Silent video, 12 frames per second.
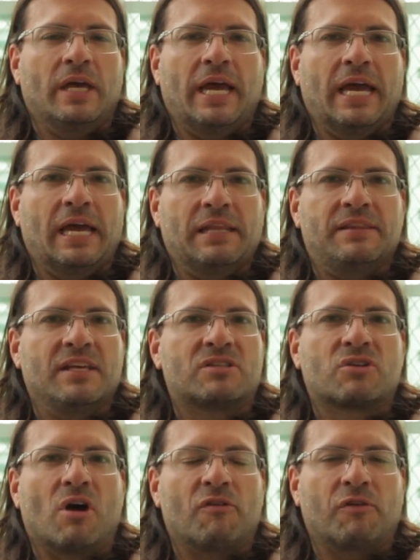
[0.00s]
And
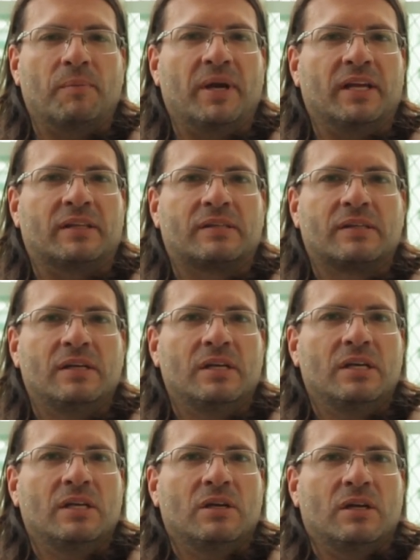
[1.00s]
this government
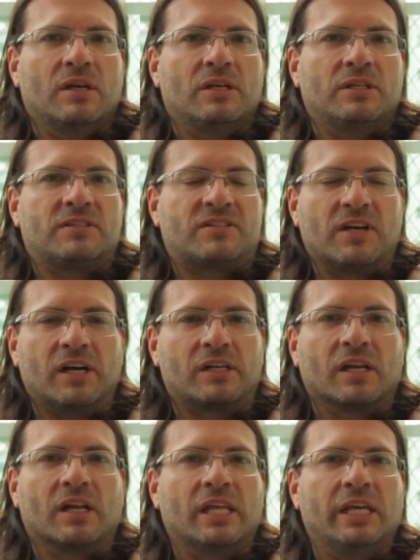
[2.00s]

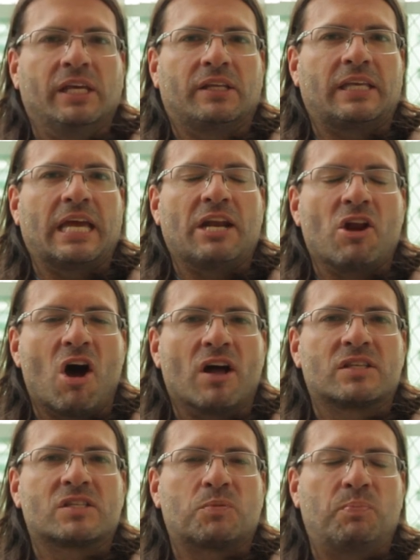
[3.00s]
certainly
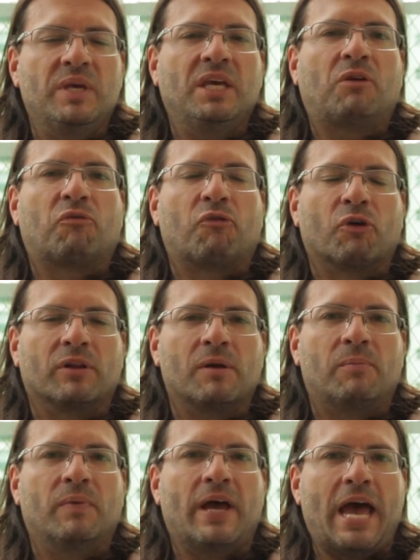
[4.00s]
cannot speak for
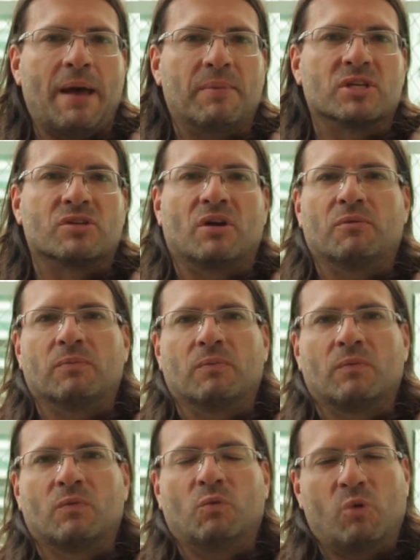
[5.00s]
the Amazon
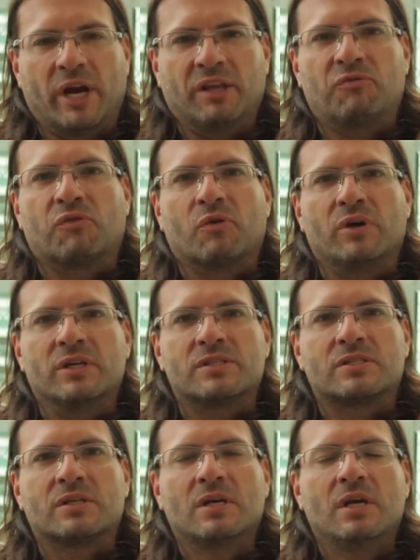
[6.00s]

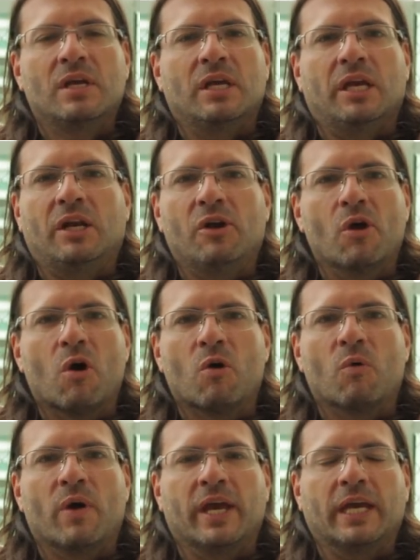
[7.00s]
rainforest in no
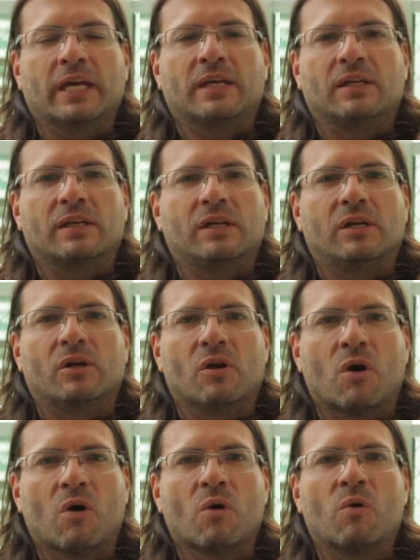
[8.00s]
way, in
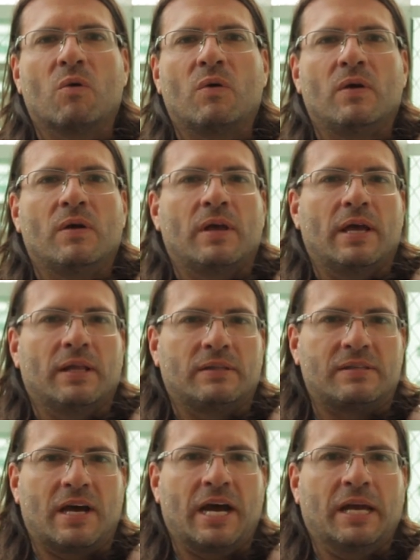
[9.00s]
no
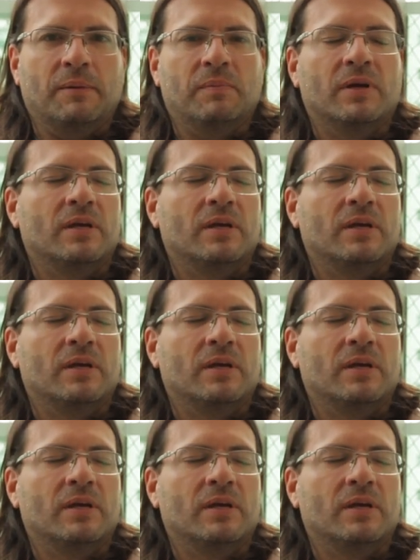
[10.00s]
time.